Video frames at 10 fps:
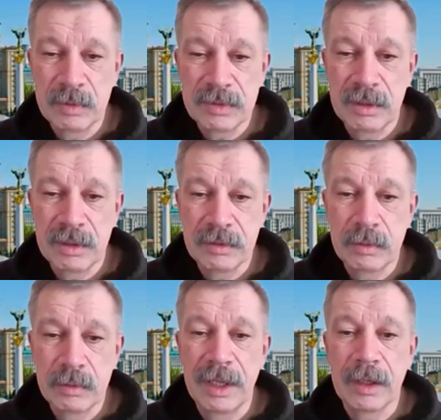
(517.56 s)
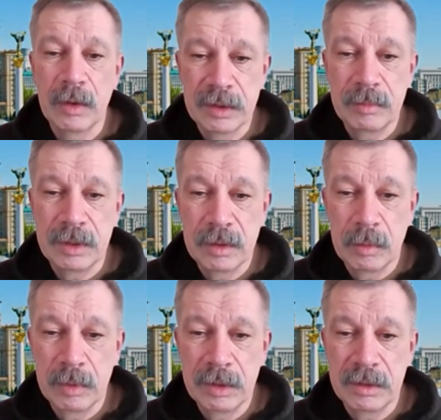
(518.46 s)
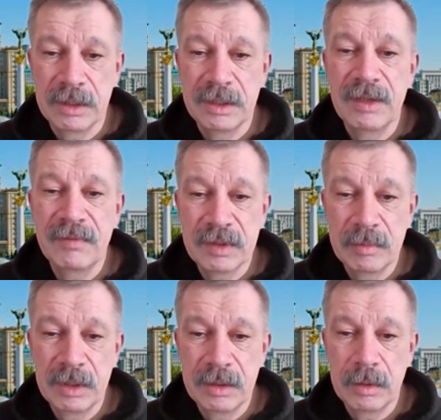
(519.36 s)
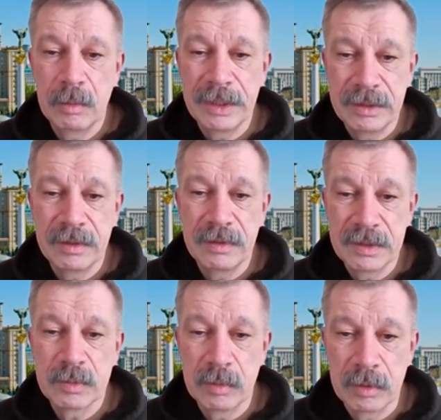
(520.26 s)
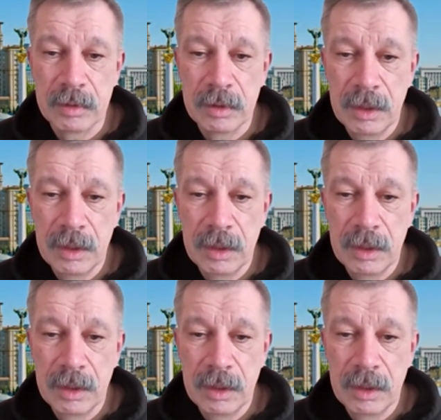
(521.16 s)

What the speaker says: with regard to economy will inevitably win this war.